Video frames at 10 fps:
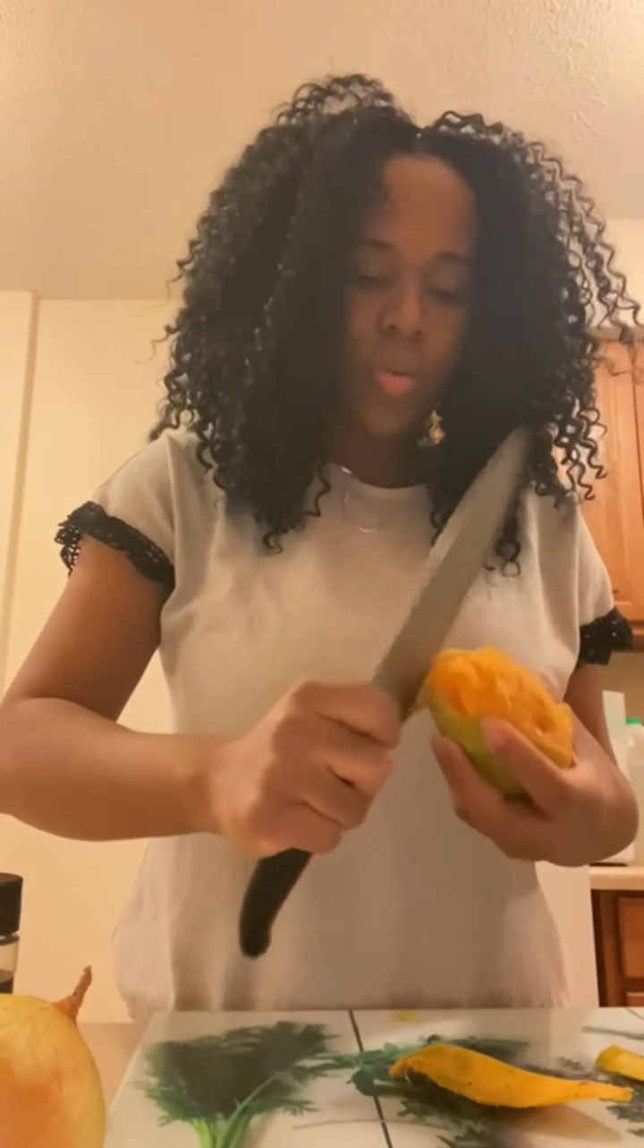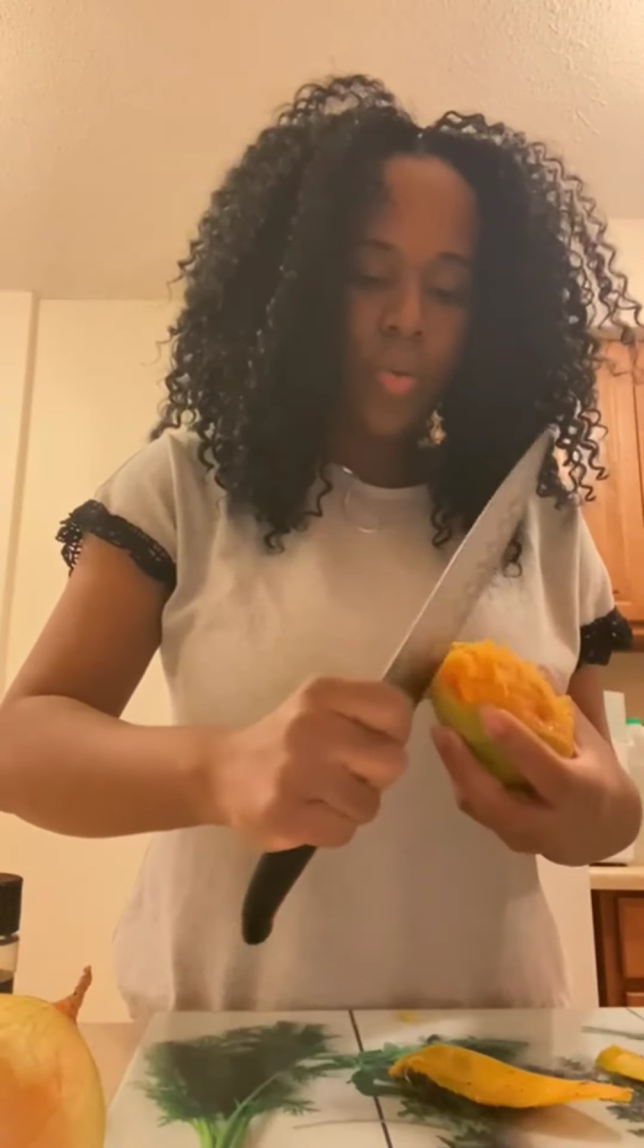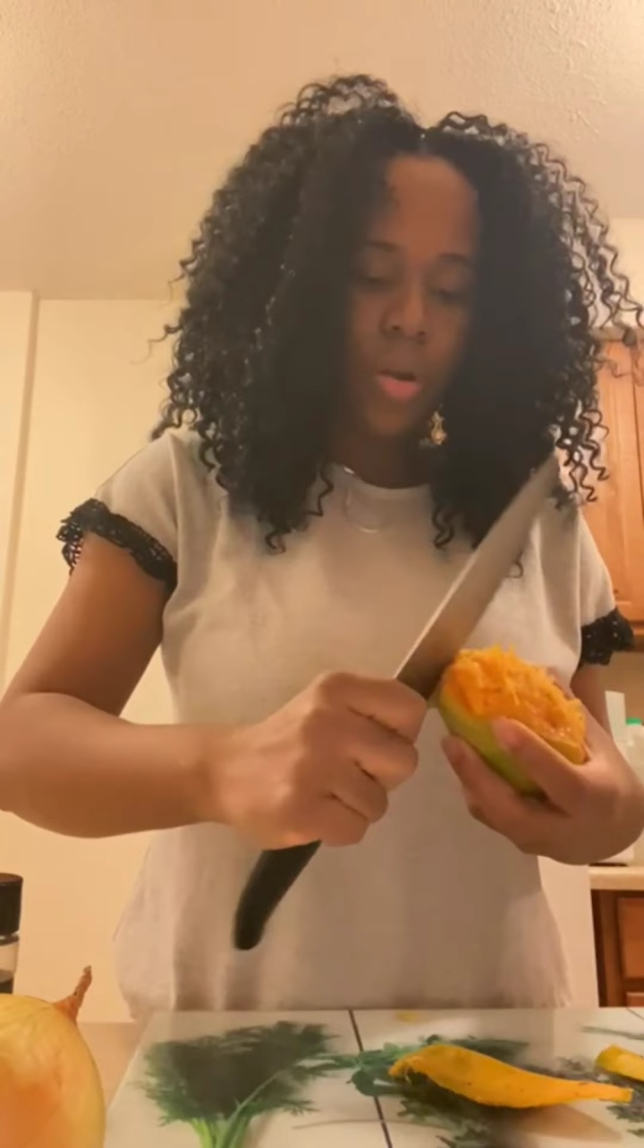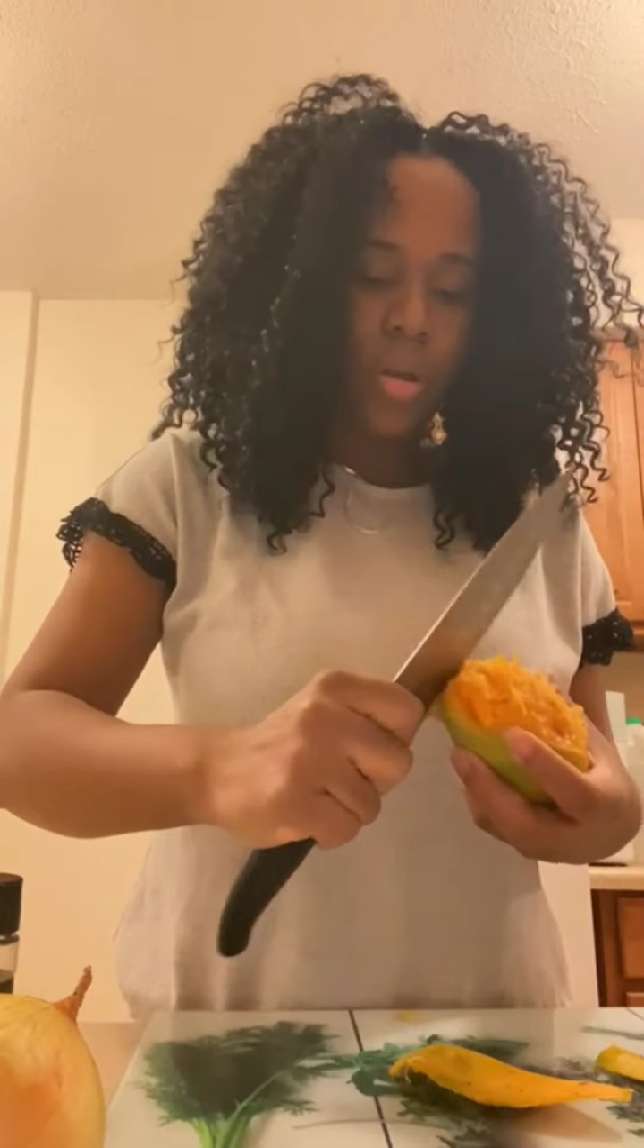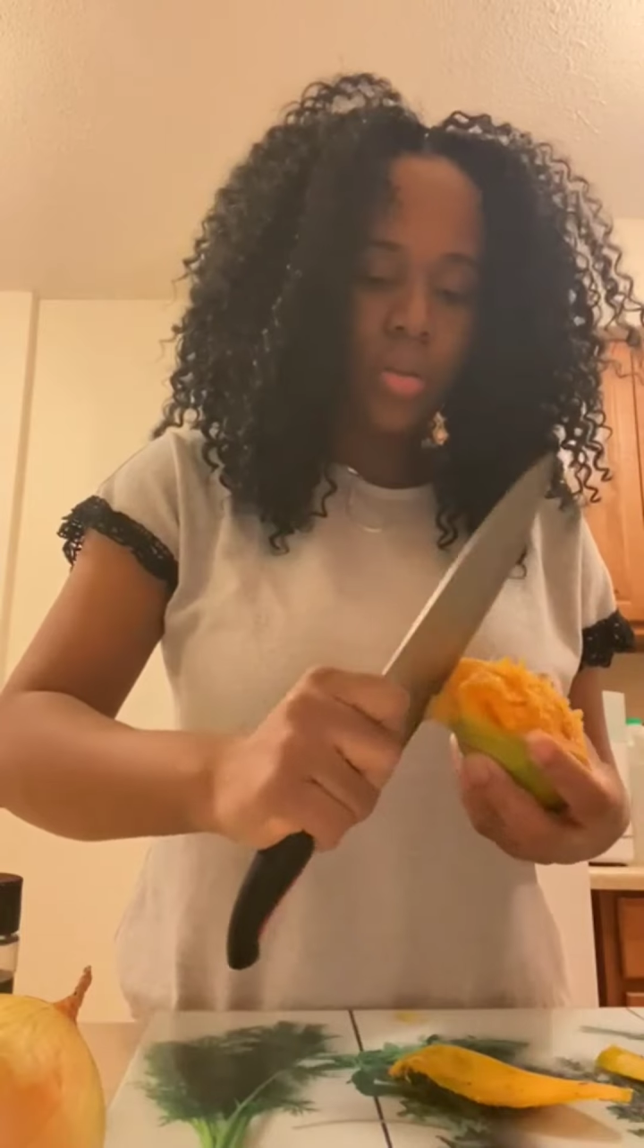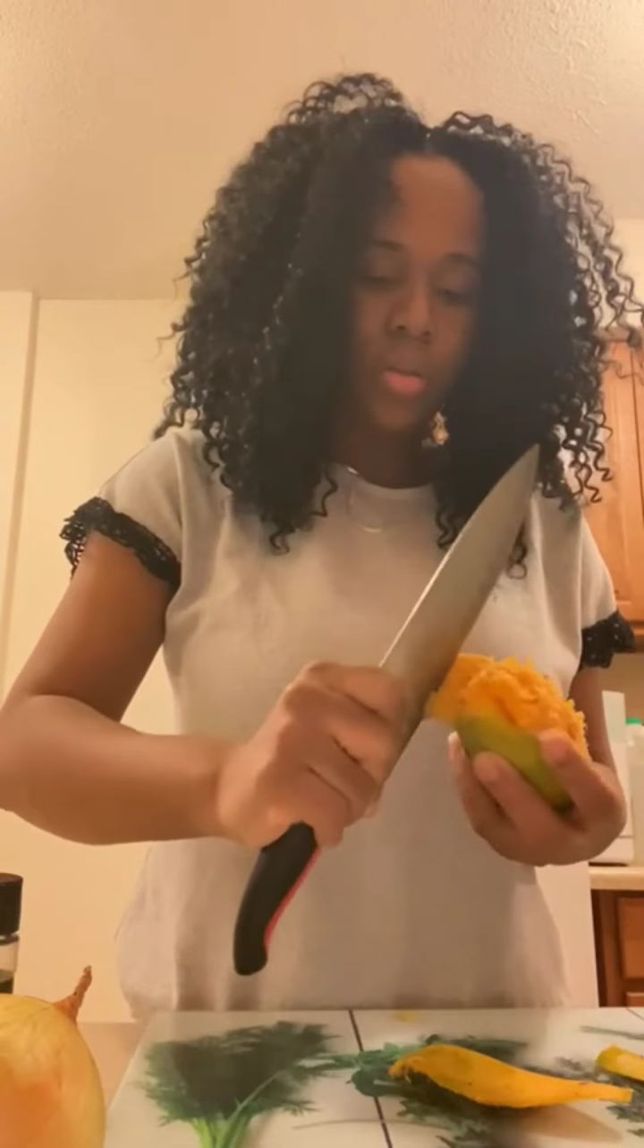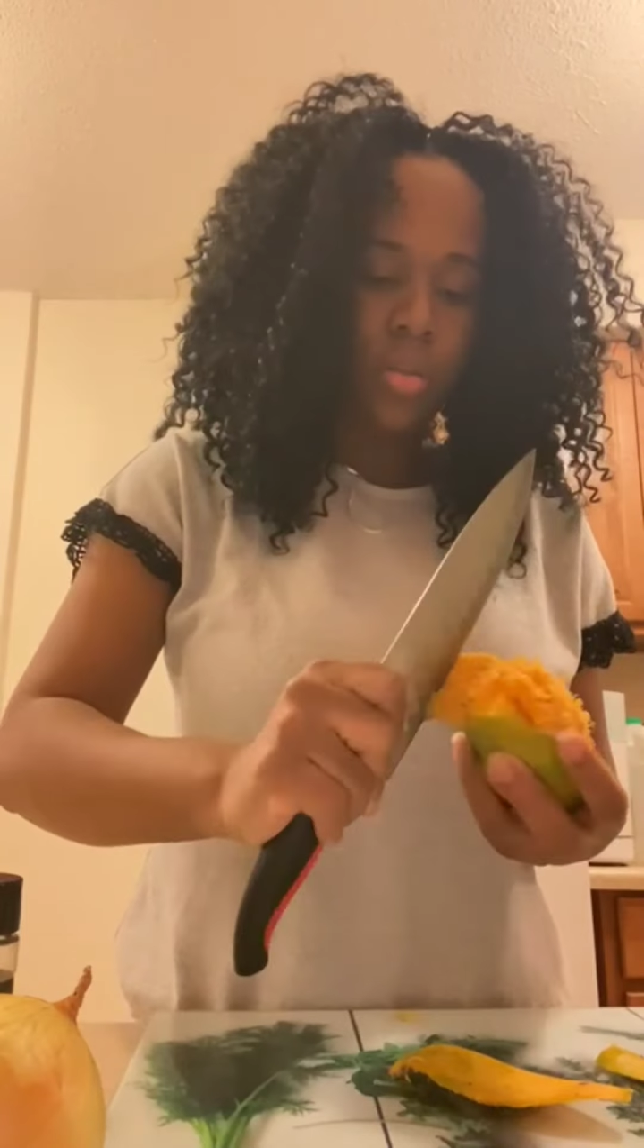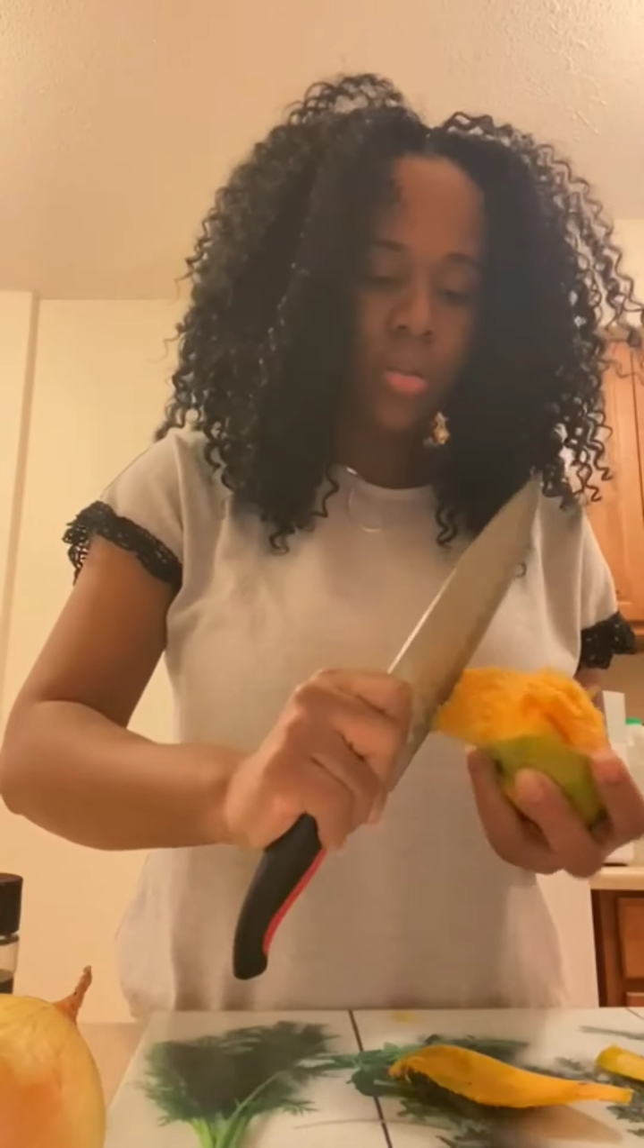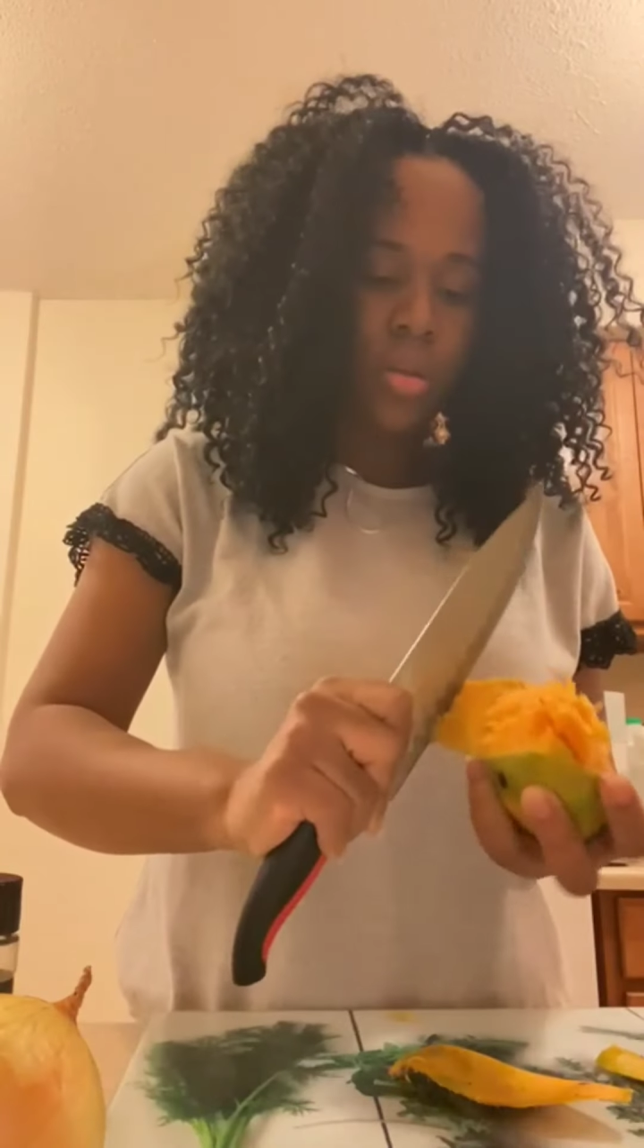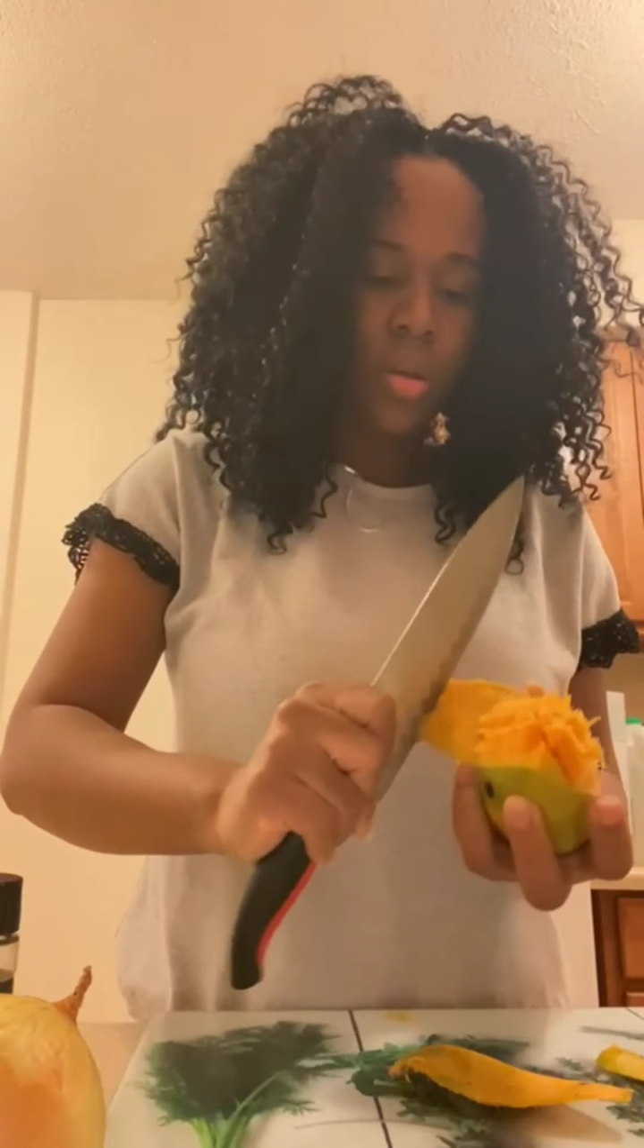works.